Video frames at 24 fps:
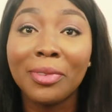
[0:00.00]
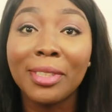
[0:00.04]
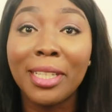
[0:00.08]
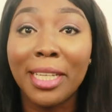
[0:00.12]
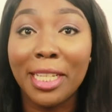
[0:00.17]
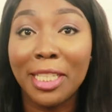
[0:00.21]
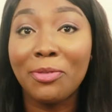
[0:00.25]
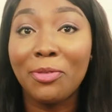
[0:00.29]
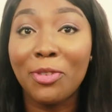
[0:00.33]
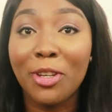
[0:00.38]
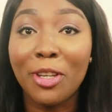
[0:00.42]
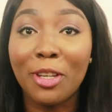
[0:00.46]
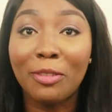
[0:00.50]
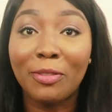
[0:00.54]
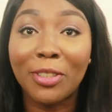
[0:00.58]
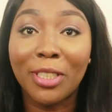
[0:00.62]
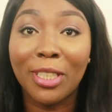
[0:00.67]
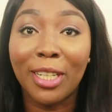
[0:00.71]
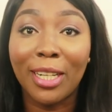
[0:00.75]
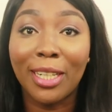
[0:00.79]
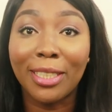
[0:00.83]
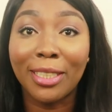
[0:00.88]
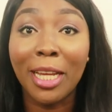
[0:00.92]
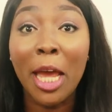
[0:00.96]
It's free of
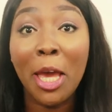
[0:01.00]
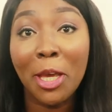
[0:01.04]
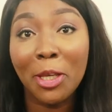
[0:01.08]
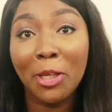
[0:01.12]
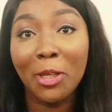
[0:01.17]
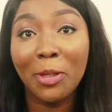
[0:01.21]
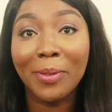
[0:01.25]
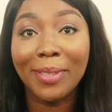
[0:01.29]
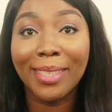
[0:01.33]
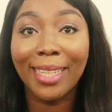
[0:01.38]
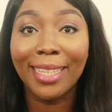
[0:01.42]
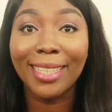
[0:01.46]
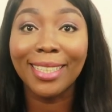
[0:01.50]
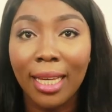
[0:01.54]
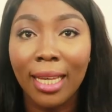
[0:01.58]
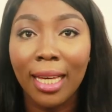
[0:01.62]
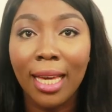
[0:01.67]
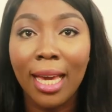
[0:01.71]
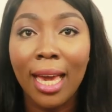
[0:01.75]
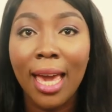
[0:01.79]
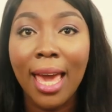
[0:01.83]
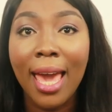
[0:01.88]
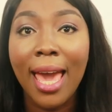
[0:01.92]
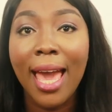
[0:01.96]
charge. Use it.
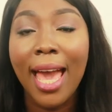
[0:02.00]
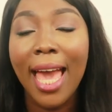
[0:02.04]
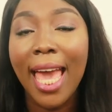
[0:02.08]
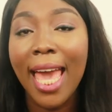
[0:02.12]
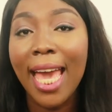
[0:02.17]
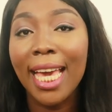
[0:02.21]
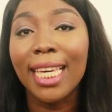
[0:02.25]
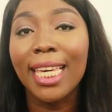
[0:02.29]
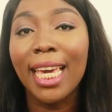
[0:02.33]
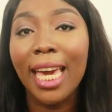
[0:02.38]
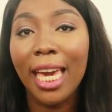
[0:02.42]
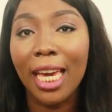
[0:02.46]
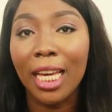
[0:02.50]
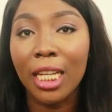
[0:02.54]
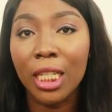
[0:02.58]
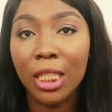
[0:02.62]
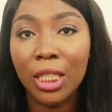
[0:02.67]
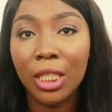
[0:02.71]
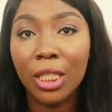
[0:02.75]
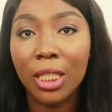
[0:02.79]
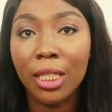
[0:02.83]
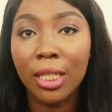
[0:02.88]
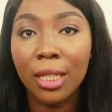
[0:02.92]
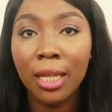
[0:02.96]

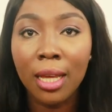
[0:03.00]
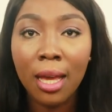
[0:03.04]
Engaged.